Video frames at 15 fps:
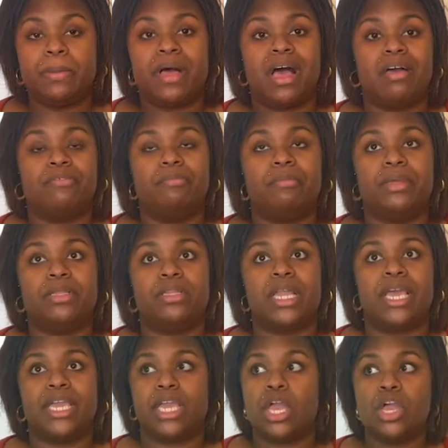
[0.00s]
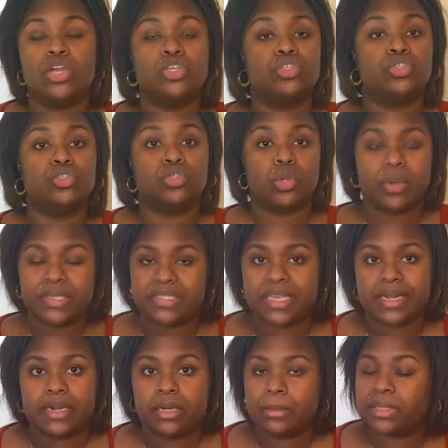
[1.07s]
have been like so
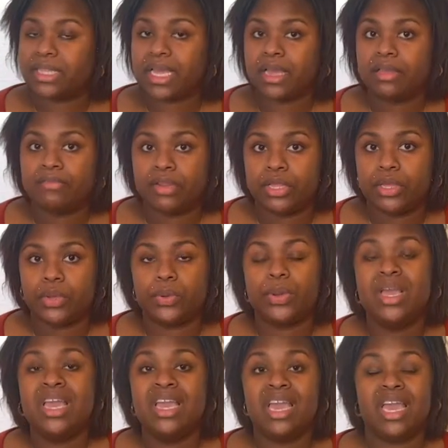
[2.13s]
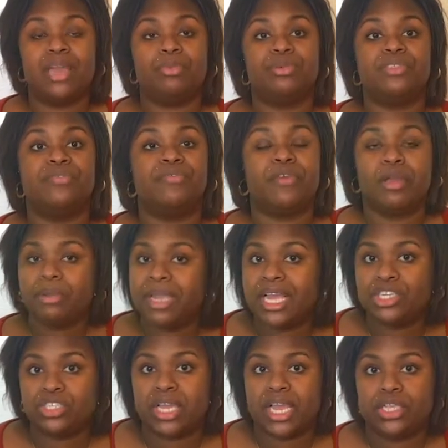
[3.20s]
excited about that video. It was very
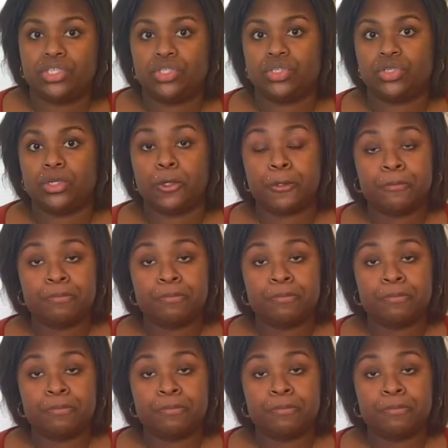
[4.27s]
educational.